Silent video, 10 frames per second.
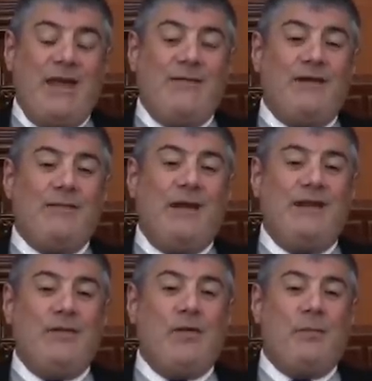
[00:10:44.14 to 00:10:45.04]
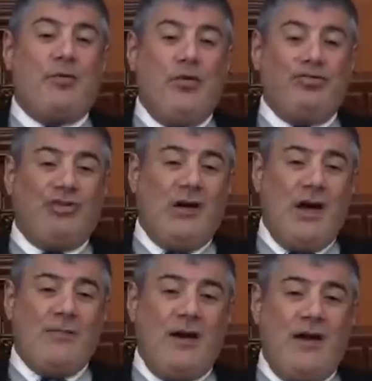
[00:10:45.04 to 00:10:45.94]
Everybody who approaches a
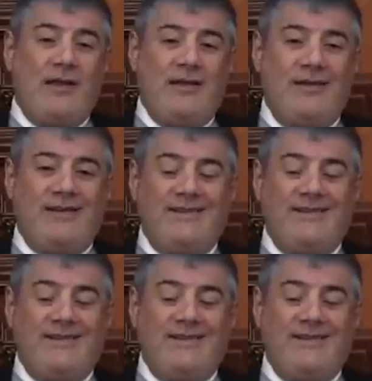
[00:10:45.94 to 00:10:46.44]
rabbi